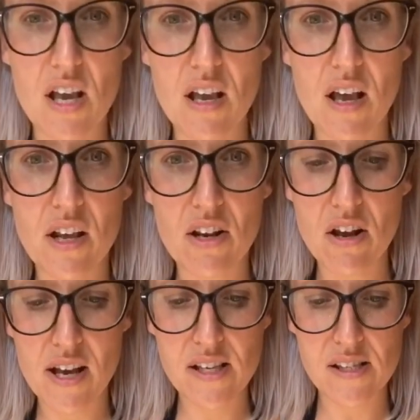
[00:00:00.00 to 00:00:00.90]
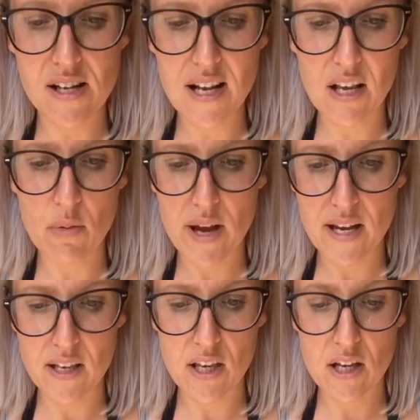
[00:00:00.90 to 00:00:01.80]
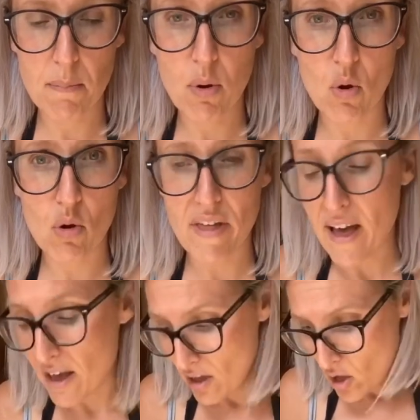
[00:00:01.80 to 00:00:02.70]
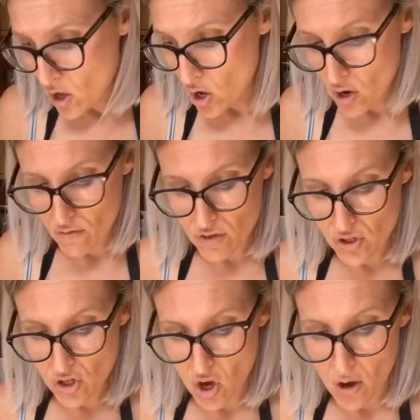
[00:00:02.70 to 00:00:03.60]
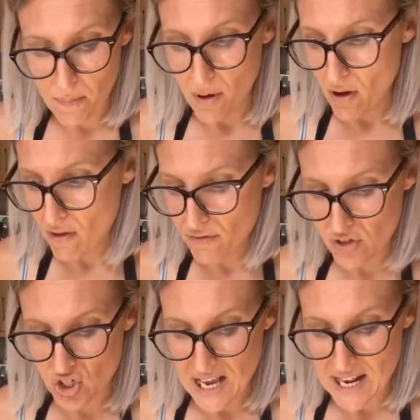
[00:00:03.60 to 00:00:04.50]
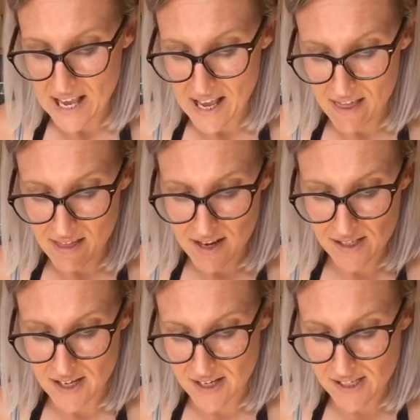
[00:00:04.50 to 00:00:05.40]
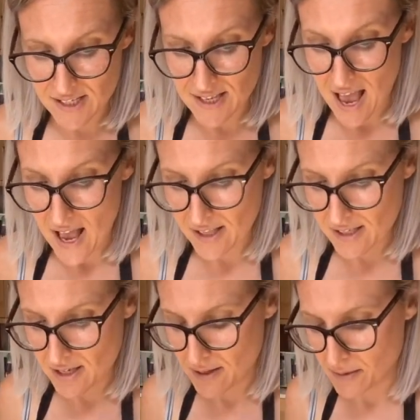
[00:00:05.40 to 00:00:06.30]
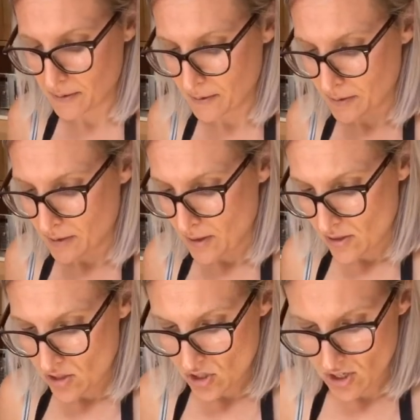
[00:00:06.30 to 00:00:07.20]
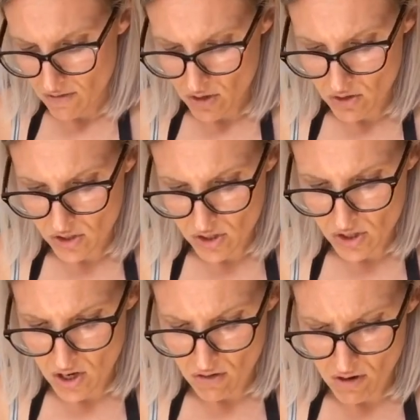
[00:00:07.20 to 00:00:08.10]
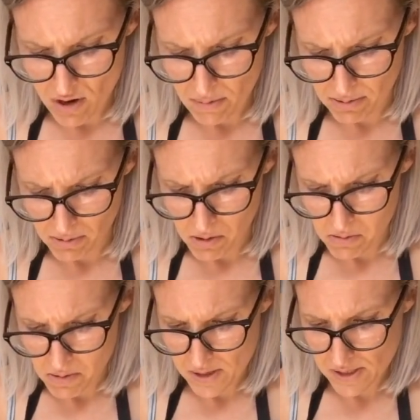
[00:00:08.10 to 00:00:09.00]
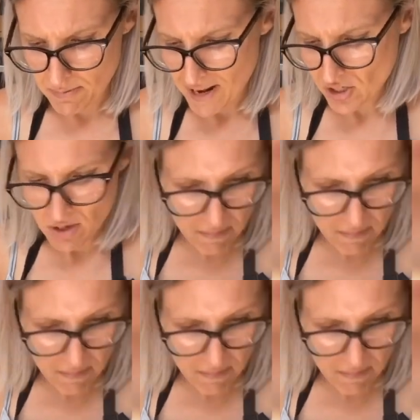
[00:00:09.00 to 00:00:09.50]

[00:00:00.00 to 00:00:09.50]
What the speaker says: a nice liquid, and you're going to pour that over the top of the jelly, and then it's going to set. Let's just give it a good stir up. Oh, splashing me.